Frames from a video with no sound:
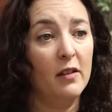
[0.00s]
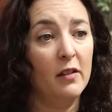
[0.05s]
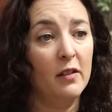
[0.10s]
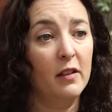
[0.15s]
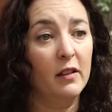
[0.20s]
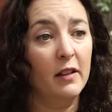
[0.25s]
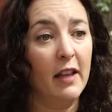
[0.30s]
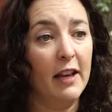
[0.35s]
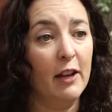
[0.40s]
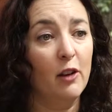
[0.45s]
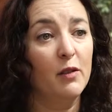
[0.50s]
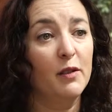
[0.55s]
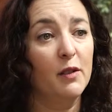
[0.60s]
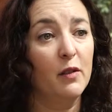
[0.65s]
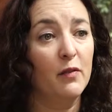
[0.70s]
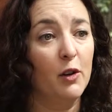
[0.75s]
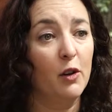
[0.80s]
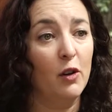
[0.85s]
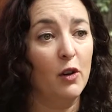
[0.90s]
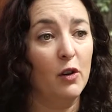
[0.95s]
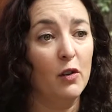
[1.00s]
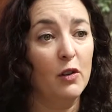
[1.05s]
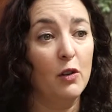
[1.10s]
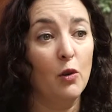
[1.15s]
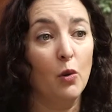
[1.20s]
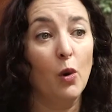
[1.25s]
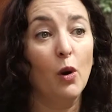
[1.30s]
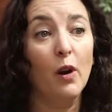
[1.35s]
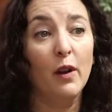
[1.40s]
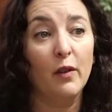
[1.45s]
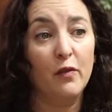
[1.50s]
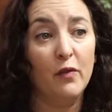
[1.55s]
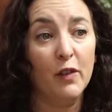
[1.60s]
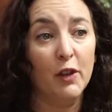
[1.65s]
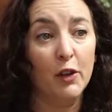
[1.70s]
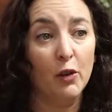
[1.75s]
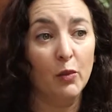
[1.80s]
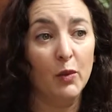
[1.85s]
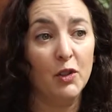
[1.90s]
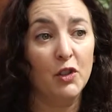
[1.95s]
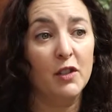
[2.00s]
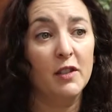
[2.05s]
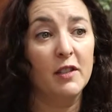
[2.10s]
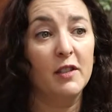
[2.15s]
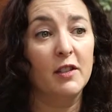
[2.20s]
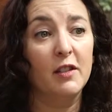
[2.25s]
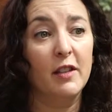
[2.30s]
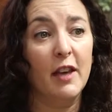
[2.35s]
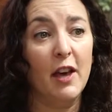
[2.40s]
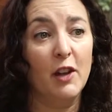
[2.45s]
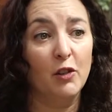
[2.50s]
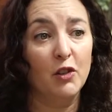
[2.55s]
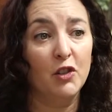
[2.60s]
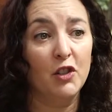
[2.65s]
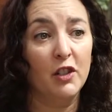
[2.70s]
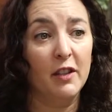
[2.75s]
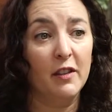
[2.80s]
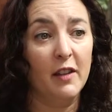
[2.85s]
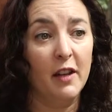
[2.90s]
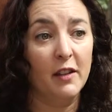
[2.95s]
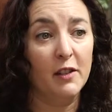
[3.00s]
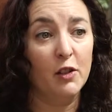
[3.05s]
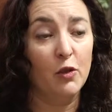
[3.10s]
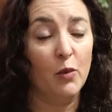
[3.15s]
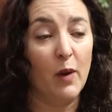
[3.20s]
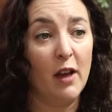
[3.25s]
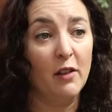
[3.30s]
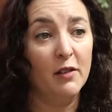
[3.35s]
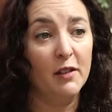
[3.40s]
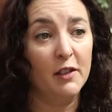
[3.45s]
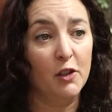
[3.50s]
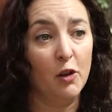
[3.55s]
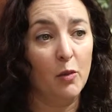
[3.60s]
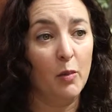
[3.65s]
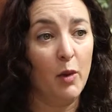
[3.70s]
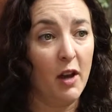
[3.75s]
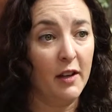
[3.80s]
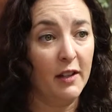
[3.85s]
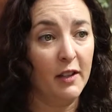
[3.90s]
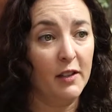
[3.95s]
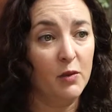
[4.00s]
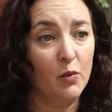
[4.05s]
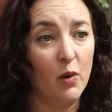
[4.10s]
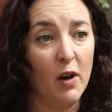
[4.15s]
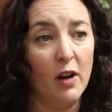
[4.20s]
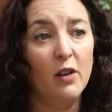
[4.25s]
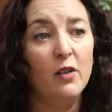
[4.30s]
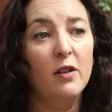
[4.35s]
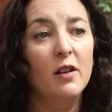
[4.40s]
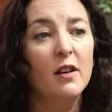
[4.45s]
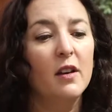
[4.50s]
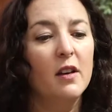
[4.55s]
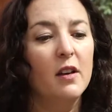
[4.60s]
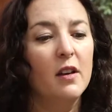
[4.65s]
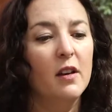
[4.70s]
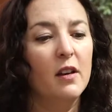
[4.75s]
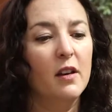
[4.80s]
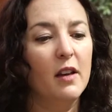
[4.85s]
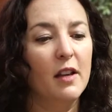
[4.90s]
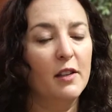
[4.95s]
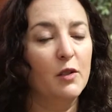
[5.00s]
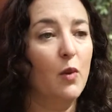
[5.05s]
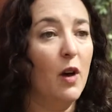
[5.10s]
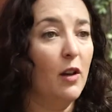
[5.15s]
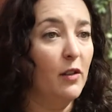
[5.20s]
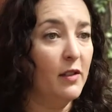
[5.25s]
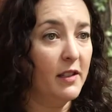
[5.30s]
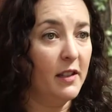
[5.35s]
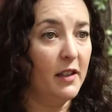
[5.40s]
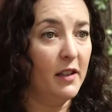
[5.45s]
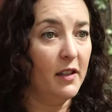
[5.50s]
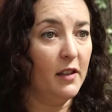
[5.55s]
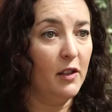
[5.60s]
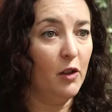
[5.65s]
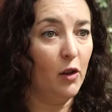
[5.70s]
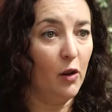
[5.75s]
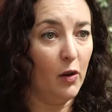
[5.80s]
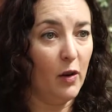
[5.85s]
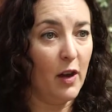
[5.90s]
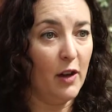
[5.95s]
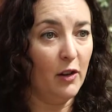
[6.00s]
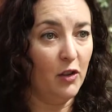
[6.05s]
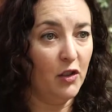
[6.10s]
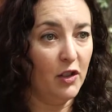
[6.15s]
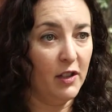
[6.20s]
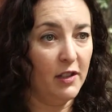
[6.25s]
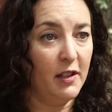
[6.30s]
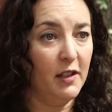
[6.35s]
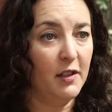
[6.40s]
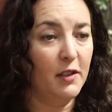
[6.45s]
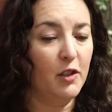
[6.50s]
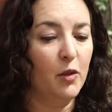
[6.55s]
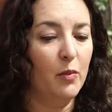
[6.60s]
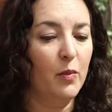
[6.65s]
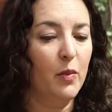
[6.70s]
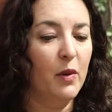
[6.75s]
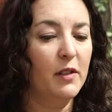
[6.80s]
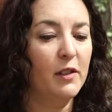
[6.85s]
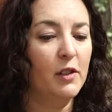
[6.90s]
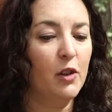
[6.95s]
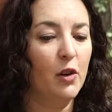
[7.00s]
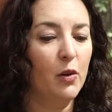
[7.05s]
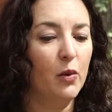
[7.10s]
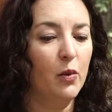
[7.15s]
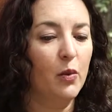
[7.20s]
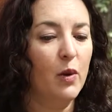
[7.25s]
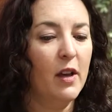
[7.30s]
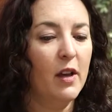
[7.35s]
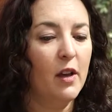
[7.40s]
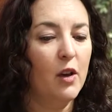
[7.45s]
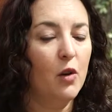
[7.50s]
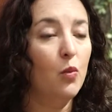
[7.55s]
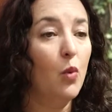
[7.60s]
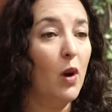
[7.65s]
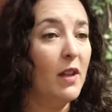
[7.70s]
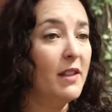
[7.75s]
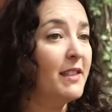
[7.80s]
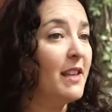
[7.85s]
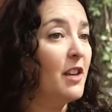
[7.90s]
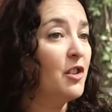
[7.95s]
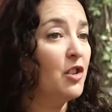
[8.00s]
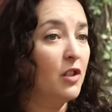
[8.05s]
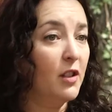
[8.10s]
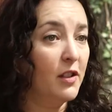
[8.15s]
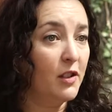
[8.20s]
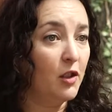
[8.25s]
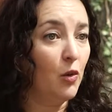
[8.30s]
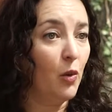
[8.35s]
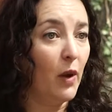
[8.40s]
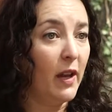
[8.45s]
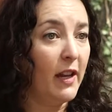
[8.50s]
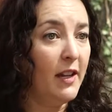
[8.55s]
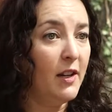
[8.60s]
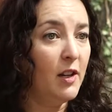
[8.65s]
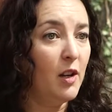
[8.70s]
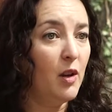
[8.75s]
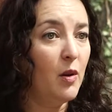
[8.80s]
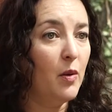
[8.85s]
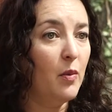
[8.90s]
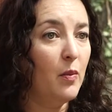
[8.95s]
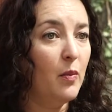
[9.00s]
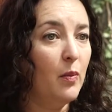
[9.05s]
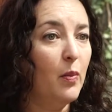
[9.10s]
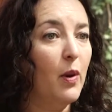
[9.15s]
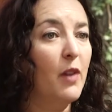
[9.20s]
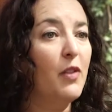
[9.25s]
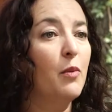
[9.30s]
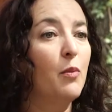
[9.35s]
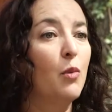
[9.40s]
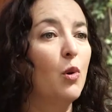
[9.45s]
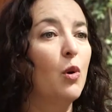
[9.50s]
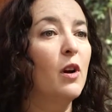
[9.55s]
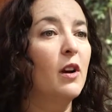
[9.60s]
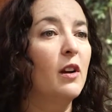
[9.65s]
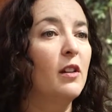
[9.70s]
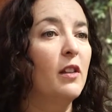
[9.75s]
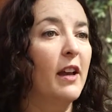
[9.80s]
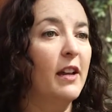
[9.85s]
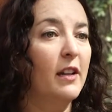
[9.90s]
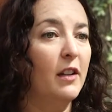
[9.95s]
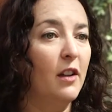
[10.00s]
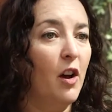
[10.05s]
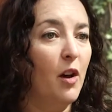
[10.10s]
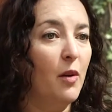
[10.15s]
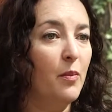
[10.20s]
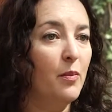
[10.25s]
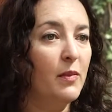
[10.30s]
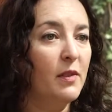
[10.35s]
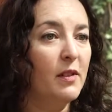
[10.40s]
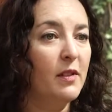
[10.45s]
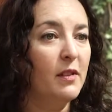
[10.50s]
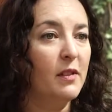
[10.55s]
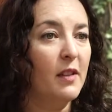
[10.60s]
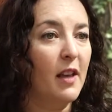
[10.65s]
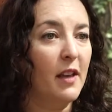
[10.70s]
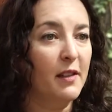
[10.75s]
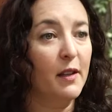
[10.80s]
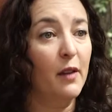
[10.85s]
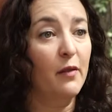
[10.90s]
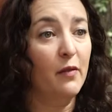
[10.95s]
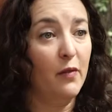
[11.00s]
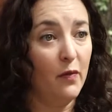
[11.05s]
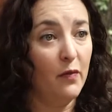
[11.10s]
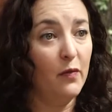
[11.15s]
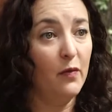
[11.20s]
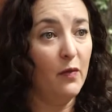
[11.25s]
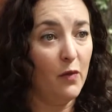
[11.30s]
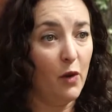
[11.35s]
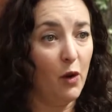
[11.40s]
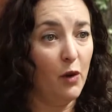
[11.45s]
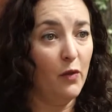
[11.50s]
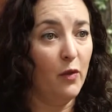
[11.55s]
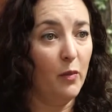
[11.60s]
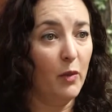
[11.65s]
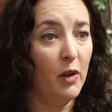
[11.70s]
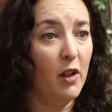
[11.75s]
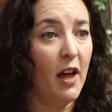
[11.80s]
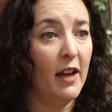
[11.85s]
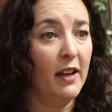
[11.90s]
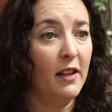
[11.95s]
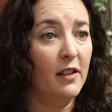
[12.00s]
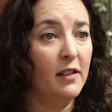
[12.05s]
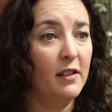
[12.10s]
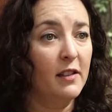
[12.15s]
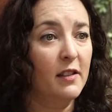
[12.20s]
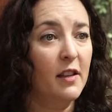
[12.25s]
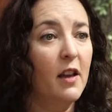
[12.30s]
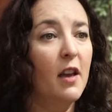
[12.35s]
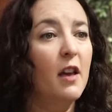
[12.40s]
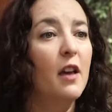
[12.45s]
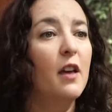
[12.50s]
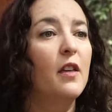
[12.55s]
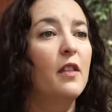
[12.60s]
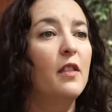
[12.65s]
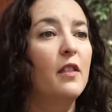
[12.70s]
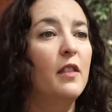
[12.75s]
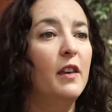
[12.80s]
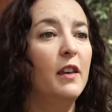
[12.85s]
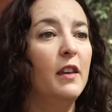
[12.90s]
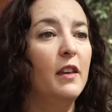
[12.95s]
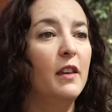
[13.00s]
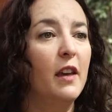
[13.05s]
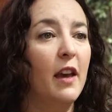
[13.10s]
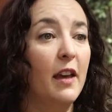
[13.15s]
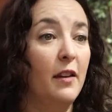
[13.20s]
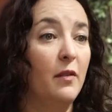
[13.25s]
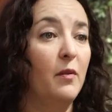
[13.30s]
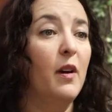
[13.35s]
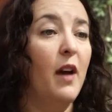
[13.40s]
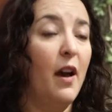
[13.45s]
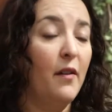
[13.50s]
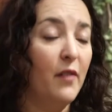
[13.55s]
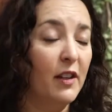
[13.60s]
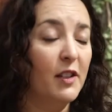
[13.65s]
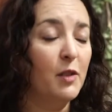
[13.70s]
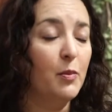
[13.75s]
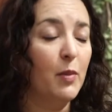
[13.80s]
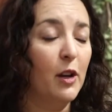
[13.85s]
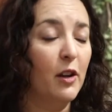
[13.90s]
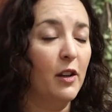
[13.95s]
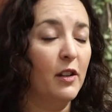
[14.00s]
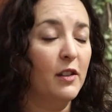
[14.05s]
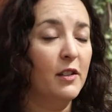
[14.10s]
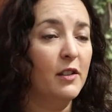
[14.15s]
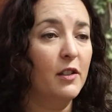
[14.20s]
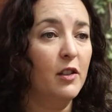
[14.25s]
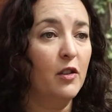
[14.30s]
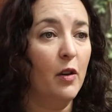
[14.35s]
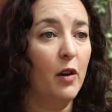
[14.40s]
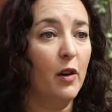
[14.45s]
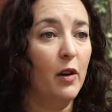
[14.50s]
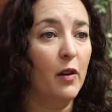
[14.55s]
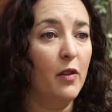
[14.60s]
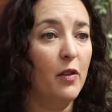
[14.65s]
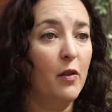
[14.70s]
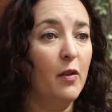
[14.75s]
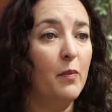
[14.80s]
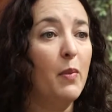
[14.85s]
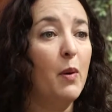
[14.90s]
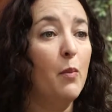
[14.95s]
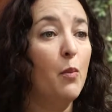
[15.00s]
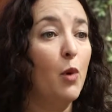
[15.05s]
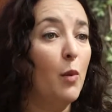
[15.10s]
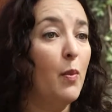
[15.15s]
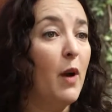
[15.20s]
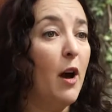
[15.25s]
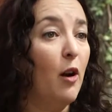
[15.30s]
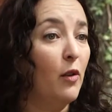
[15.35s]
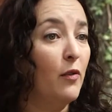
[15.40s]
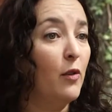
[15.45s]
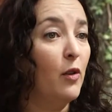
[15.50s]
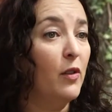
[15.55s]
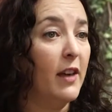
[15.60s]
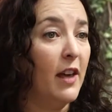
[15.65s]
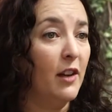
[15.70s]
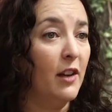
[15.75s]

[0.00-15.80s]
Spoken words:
layers of your auric field, which is the energy that surrounds your body as well as your energy system. So one session is great, but the more a client comes, as I've heard from clients, and I've experienced, the more powerful the